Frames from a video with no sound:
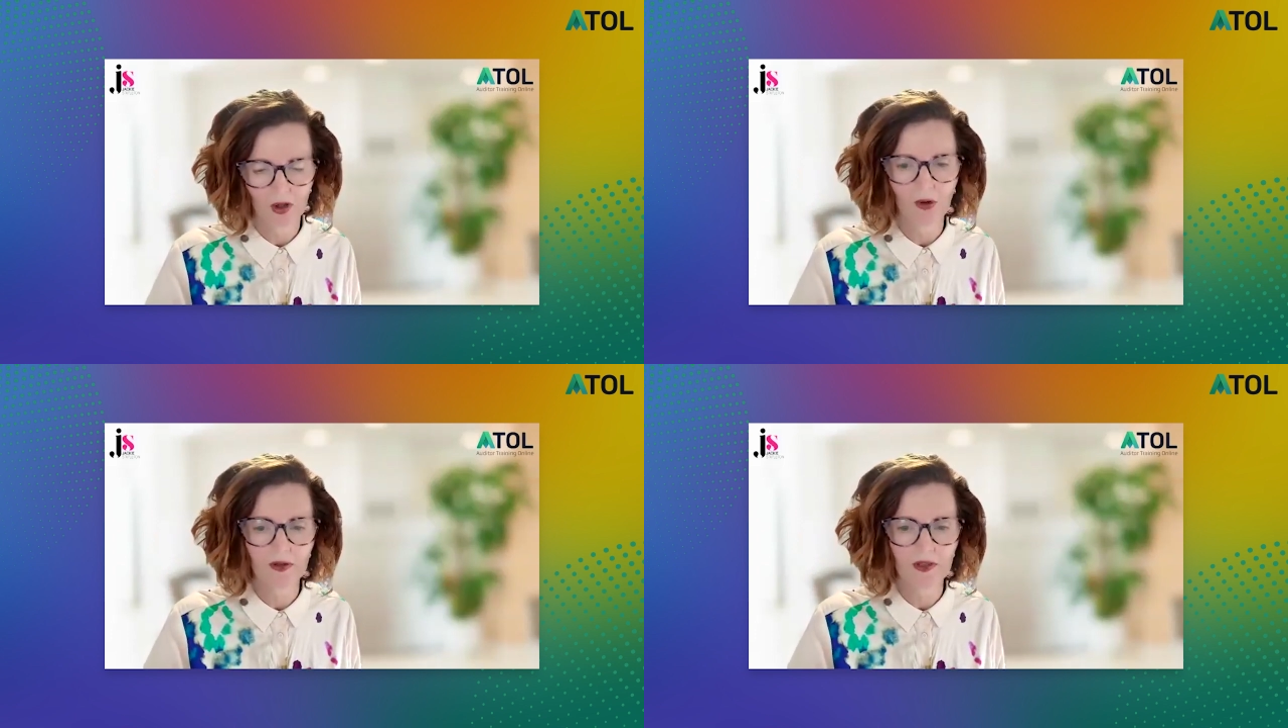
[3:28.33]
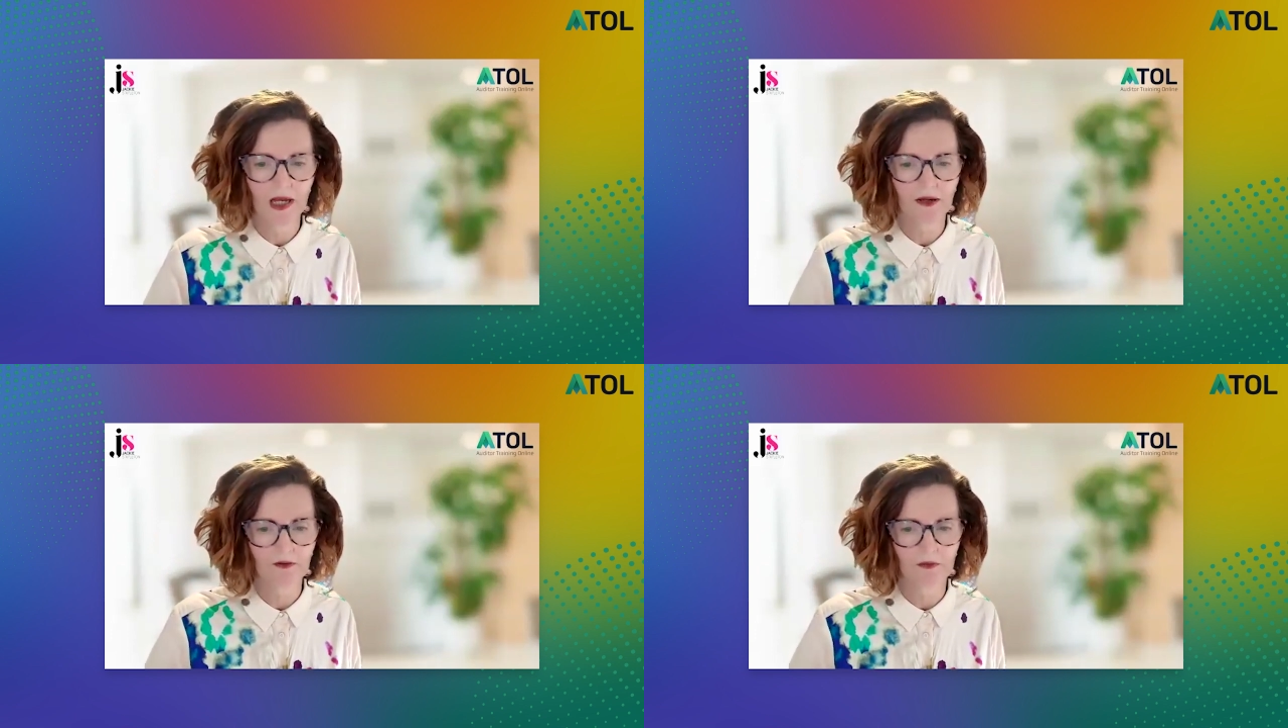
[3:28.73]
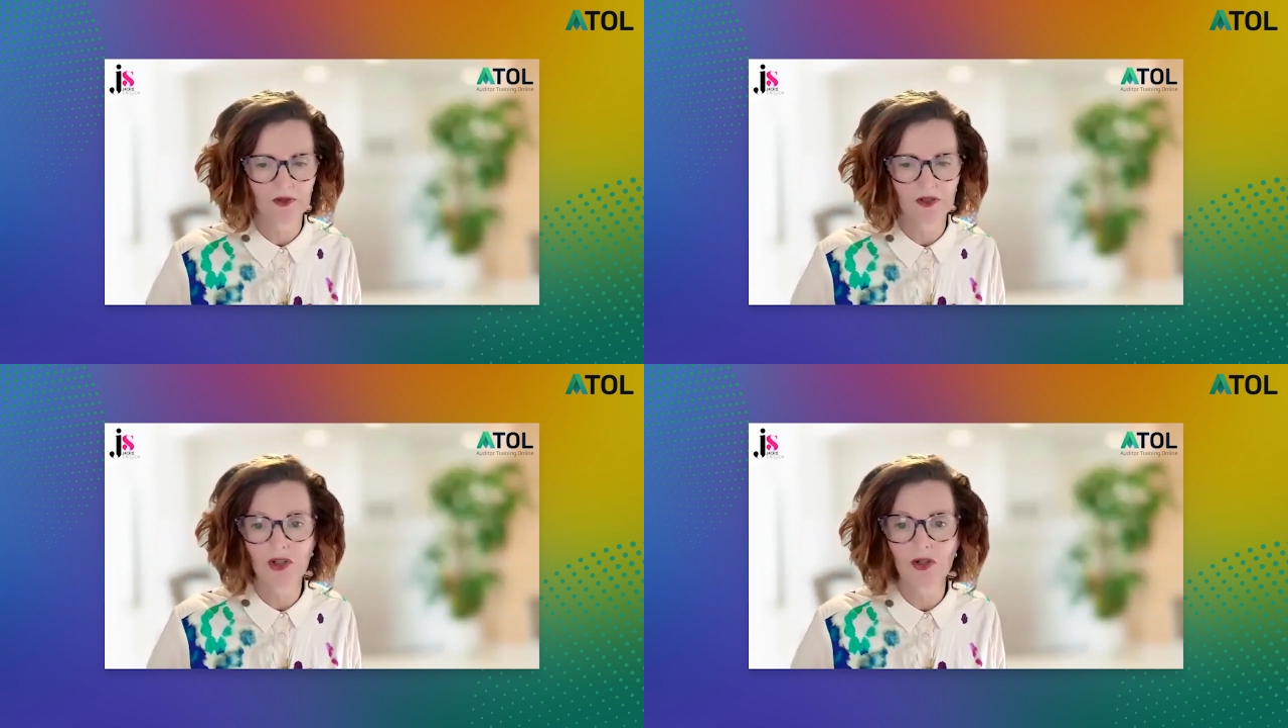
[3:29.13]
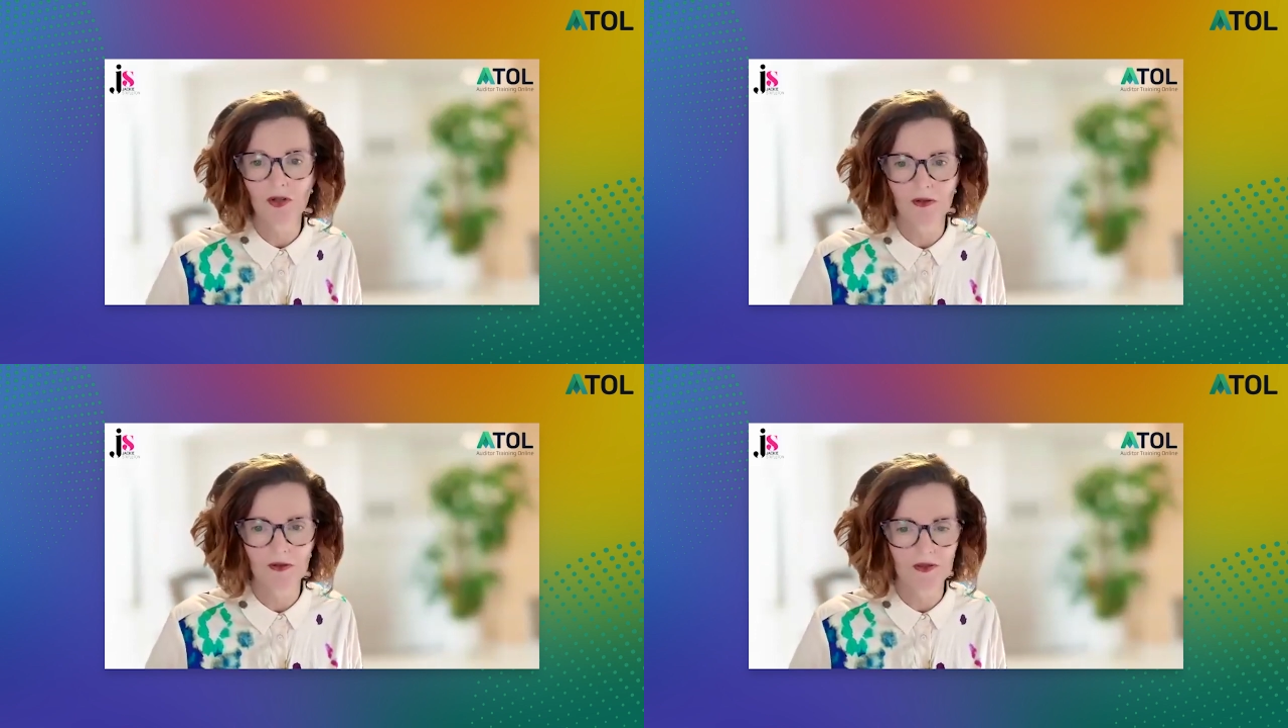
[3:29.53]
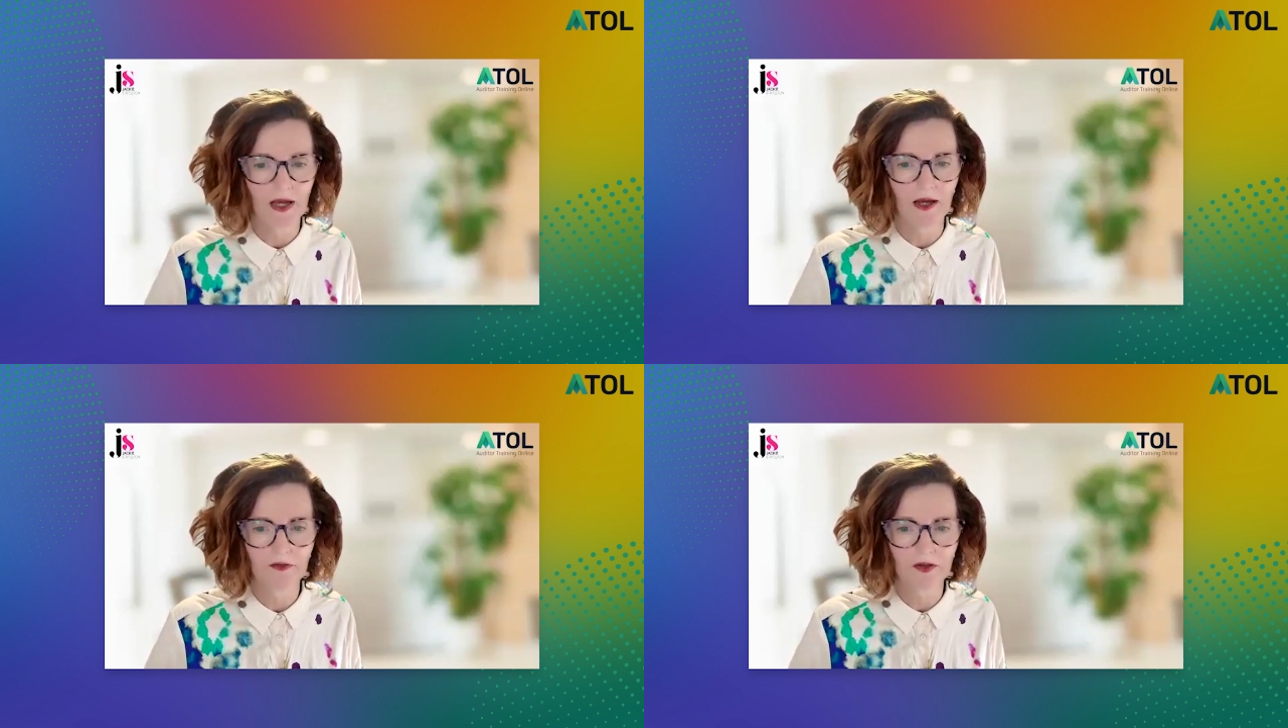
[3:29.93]
contact from students
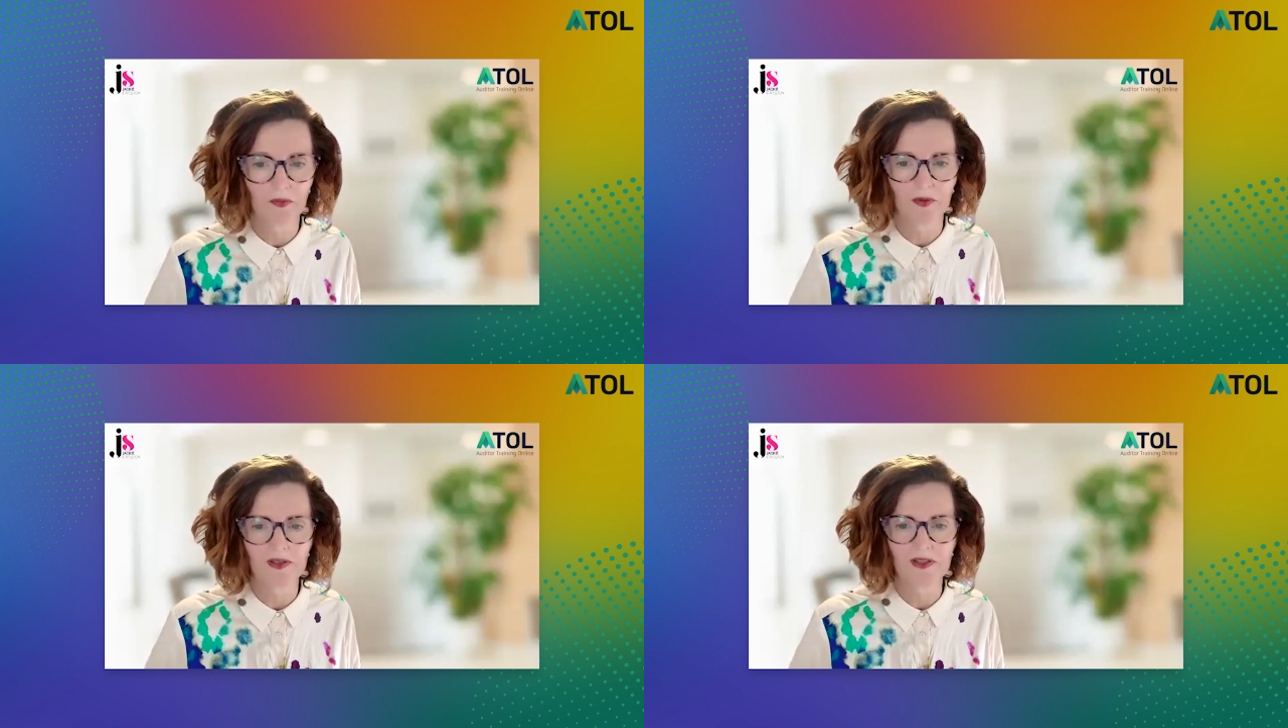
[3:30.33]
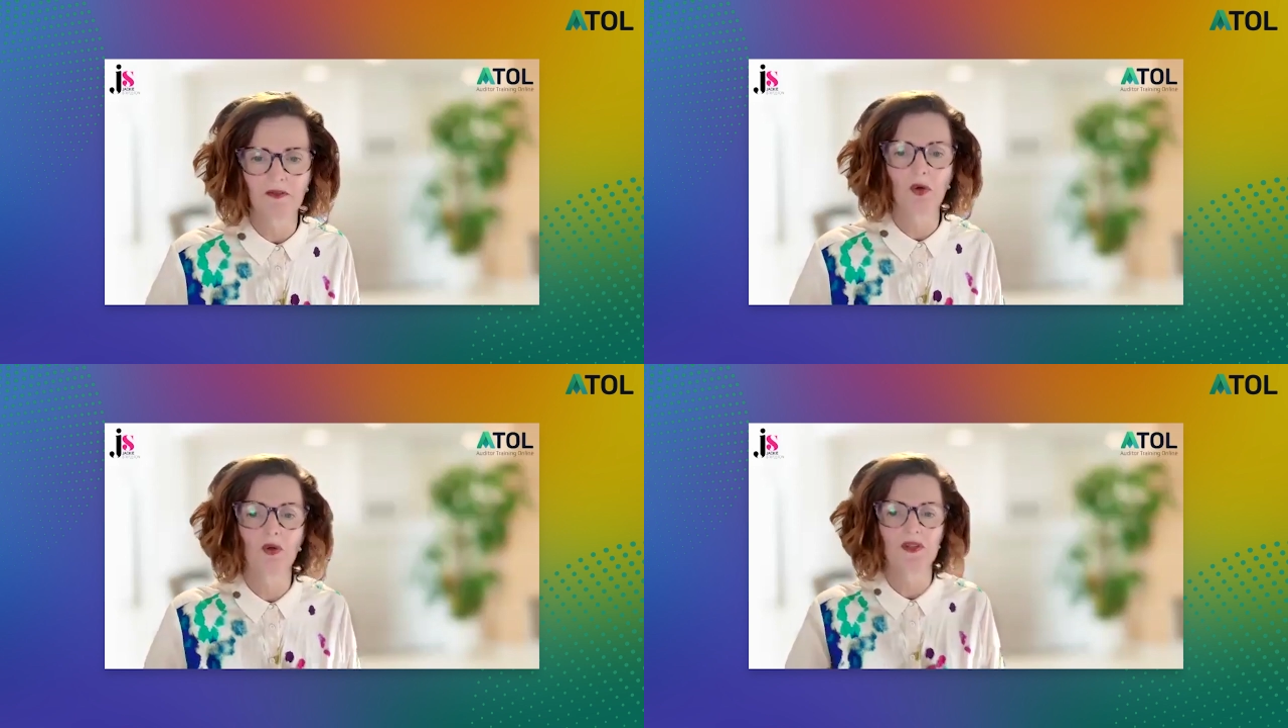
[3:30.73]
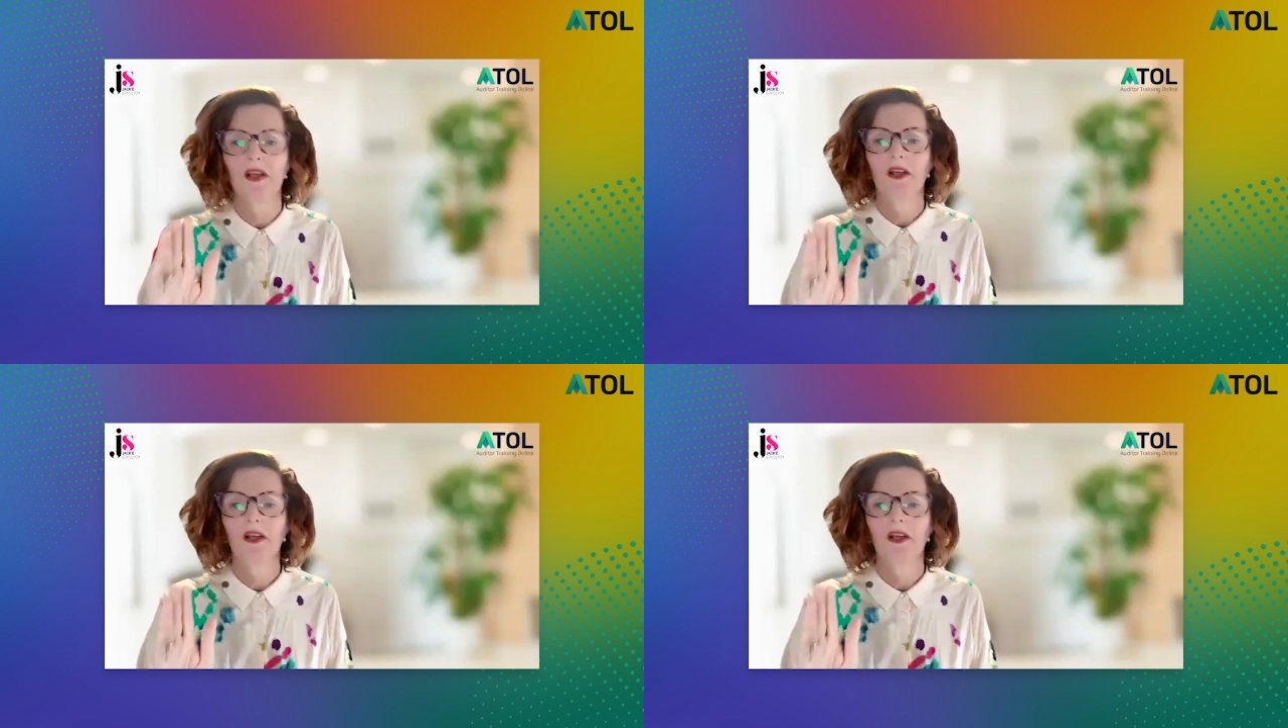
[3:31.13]
afterwards. And of course,